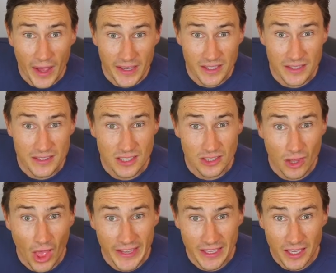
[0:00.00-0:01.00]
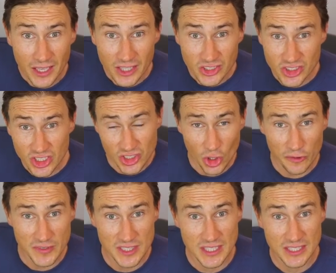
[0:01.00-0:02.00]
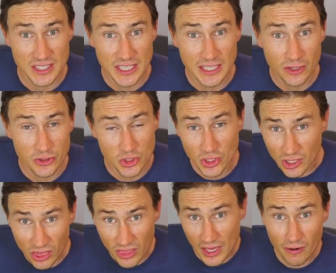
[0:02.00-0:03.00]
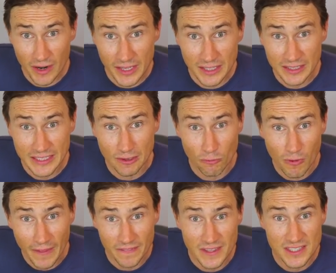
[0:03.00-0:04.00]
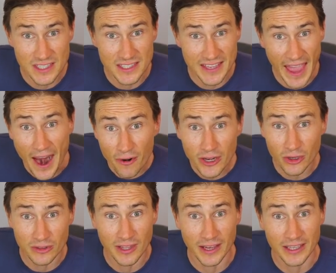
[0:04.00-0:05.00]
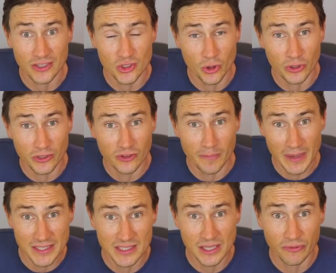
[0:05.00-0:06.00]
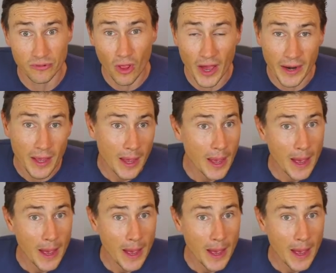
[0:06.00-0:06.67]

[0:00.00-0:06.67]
weighs like just over six kilos. You could theoretically run this as carry-on luggage on a domestic flight.